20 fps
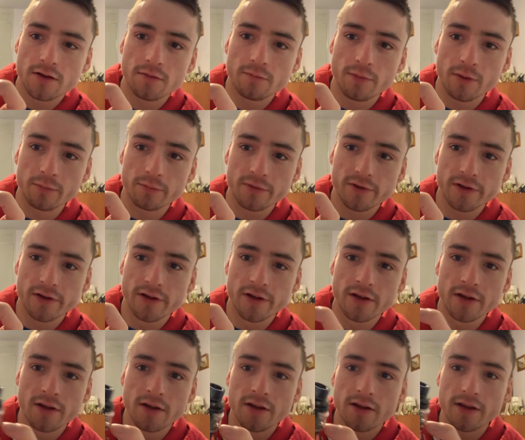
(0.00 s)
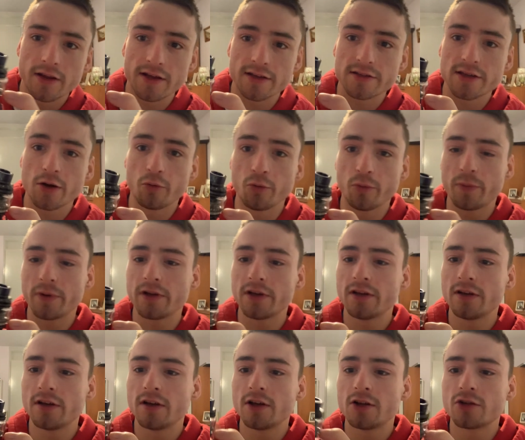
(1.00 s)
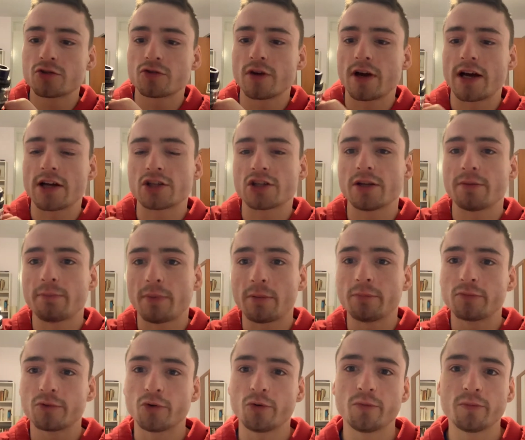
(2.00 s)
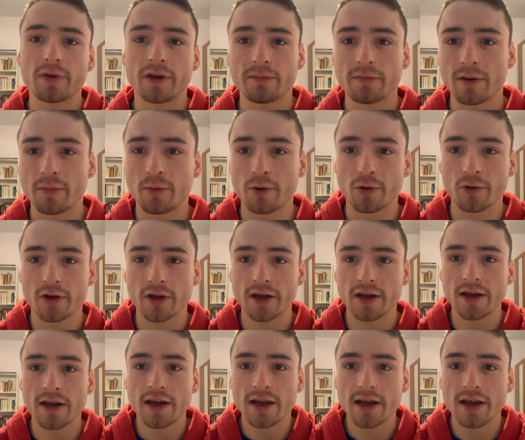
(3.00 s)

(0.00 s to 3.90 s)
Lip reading: Bumped. That's it open. So it actually bumped open in my pocket,